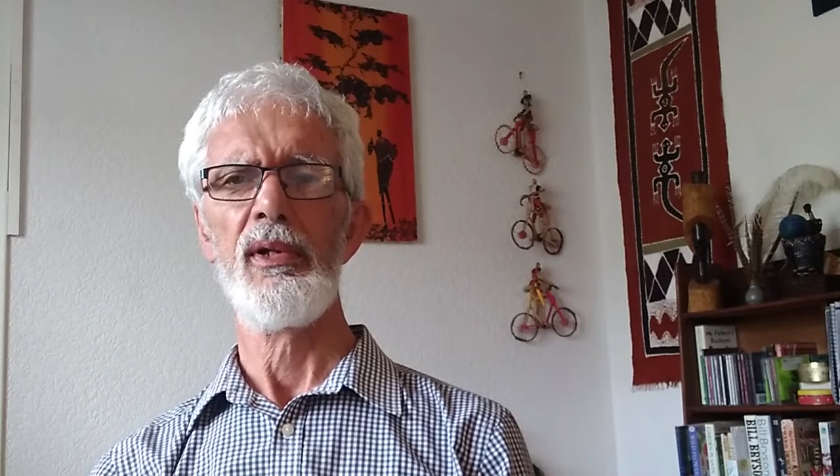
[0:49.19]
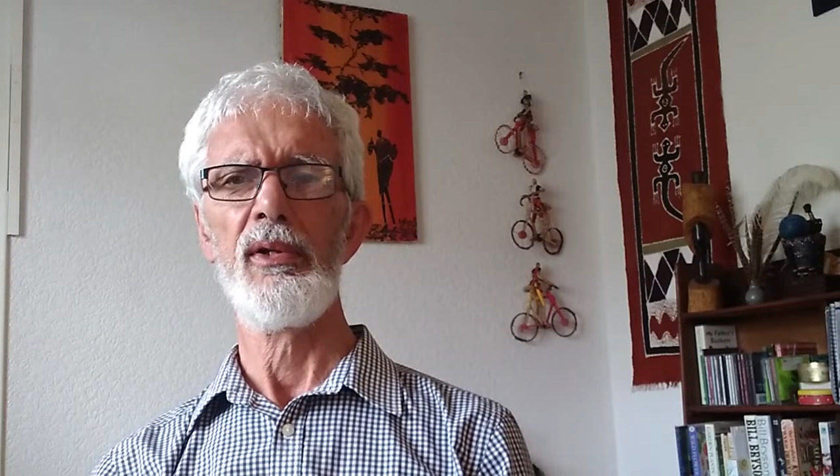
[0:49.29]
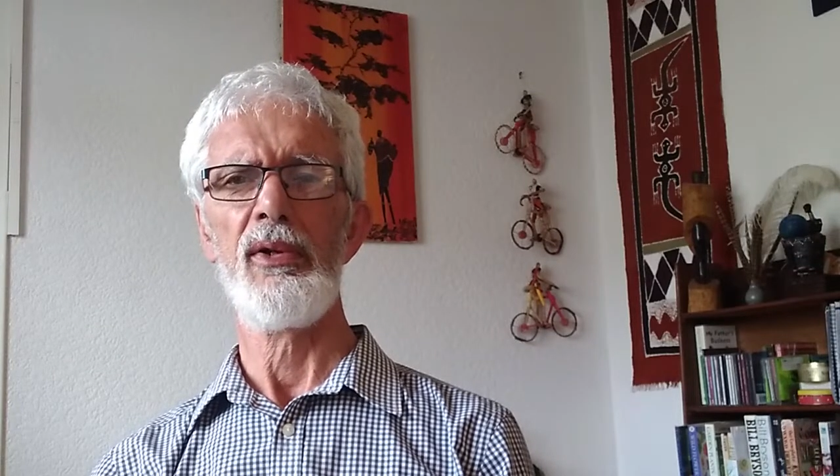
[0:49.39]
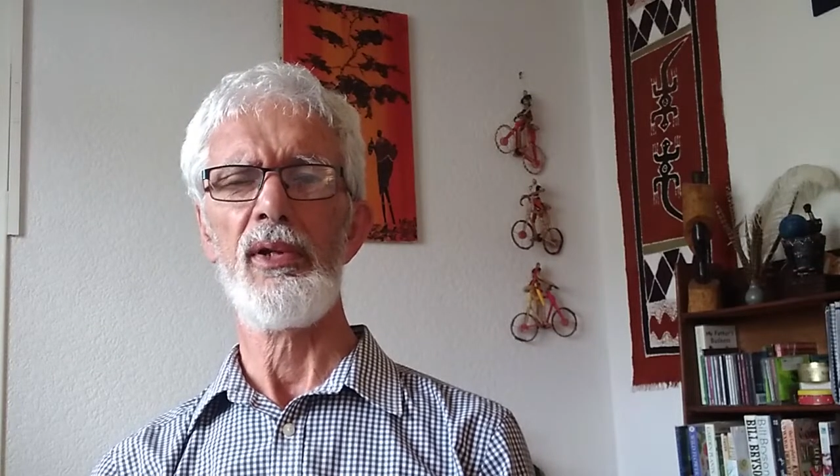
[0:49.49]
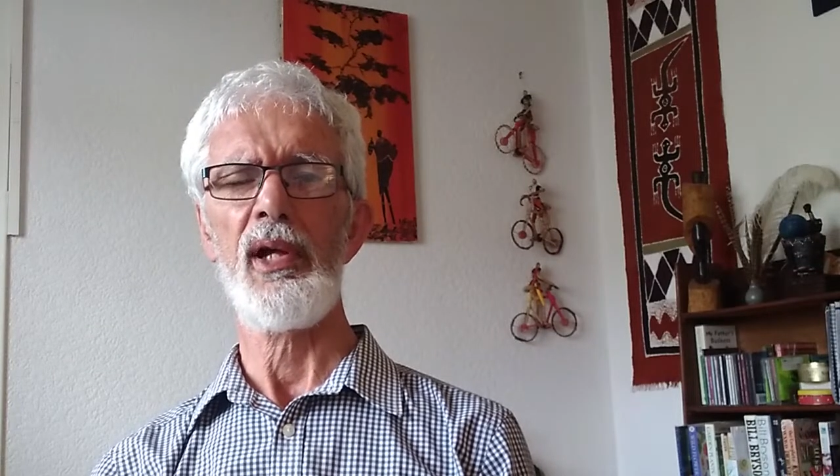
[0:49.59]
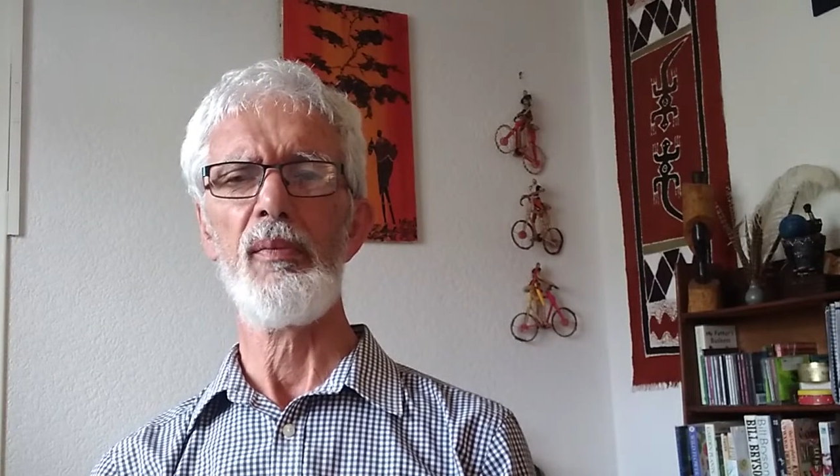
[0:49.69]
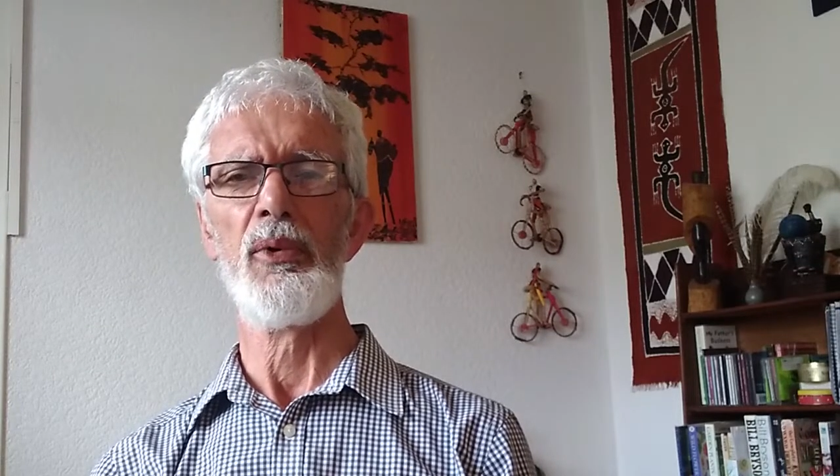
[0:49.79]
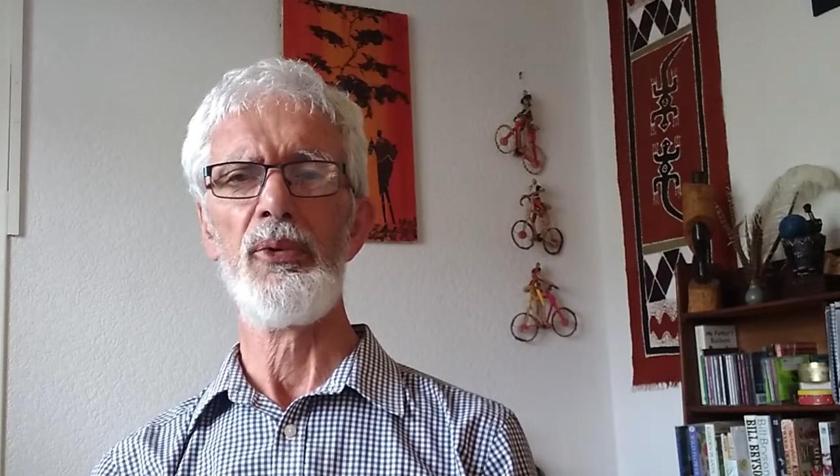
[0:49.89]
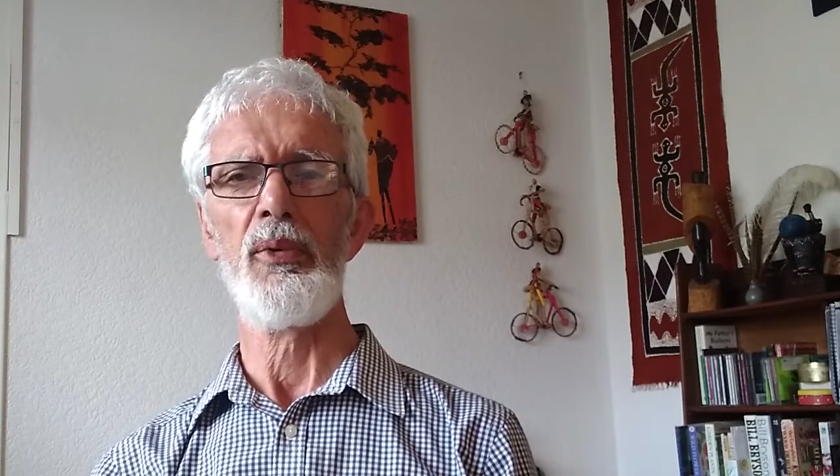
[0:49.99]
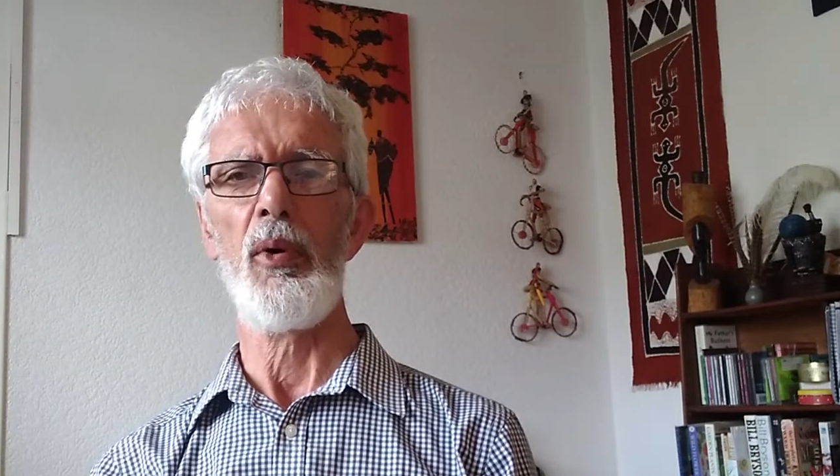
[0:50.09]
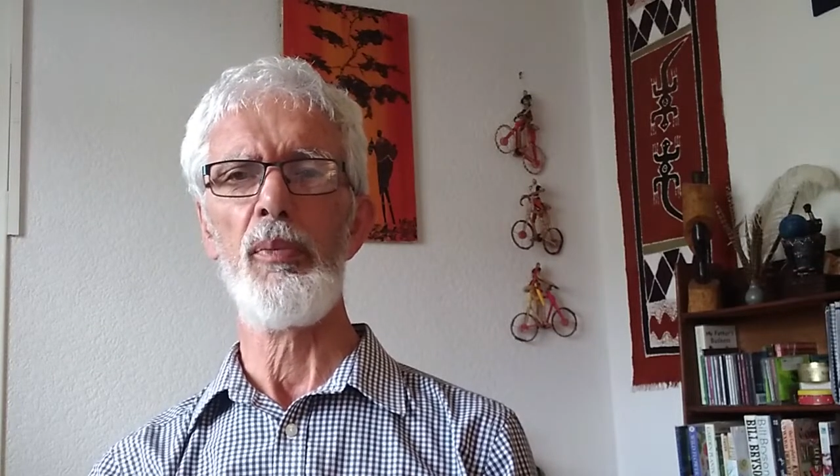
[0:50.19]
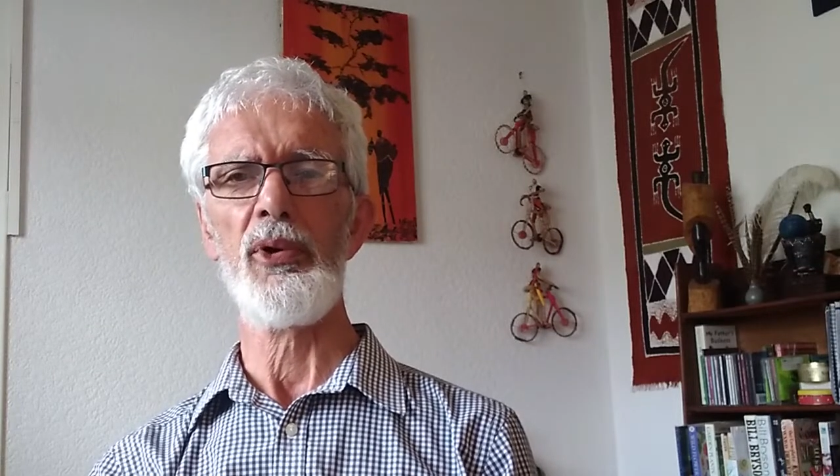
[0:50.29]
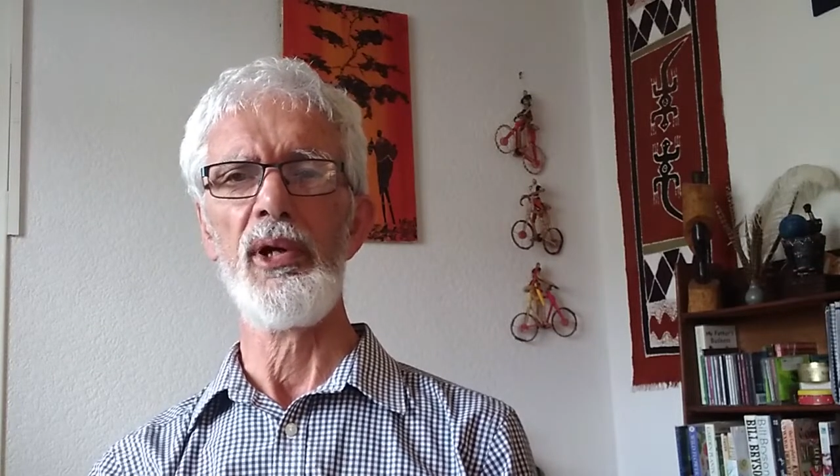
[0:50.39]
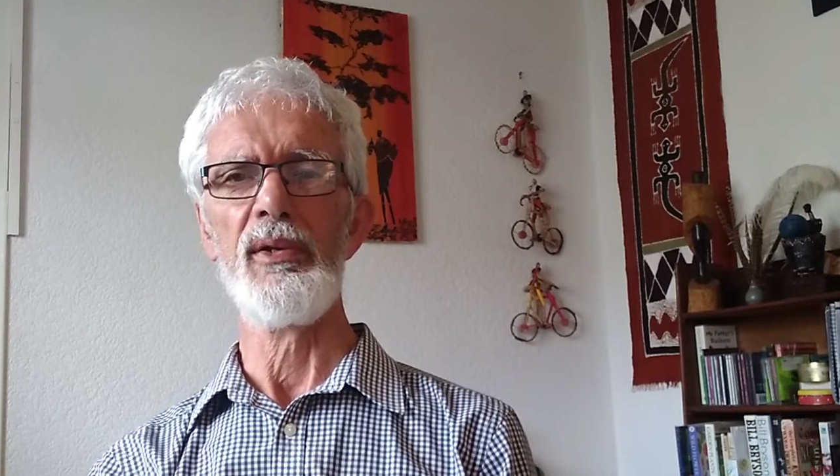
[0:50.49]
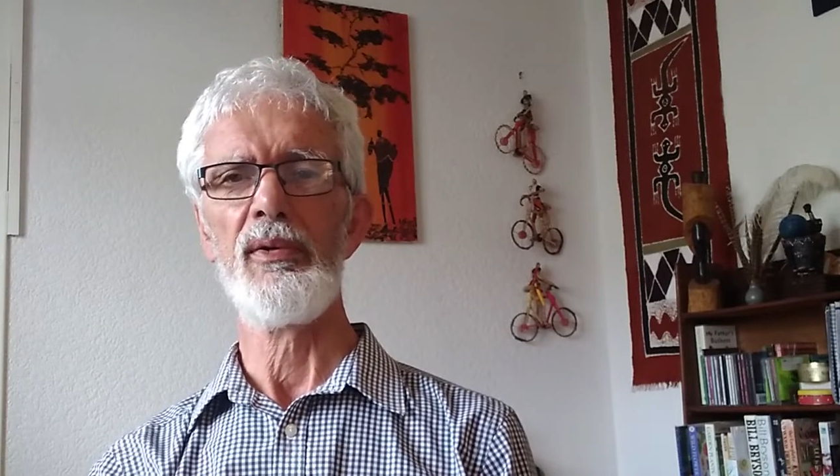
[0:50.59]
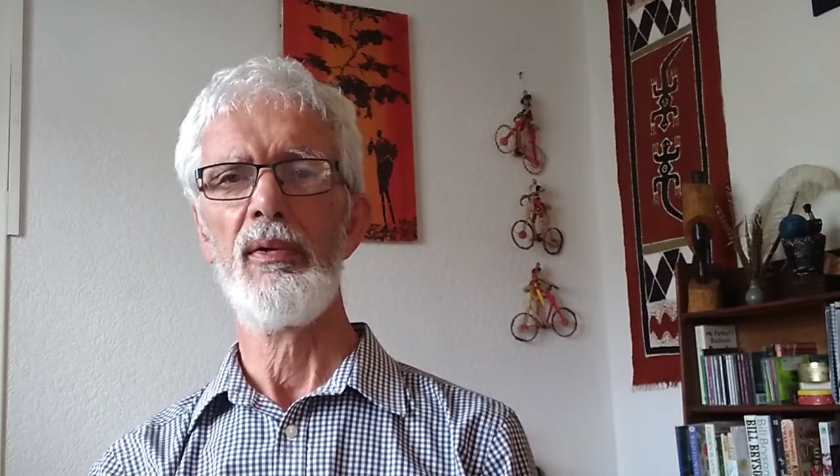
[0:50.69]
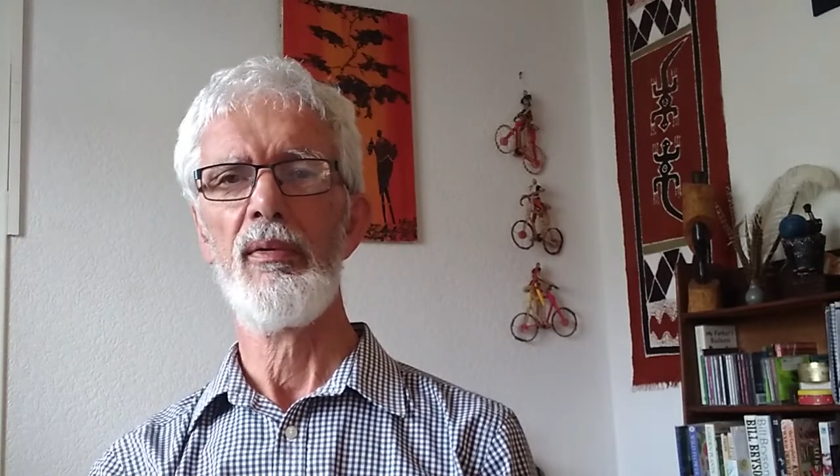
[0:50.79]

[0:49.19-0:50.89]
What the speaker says: They're not able to operate.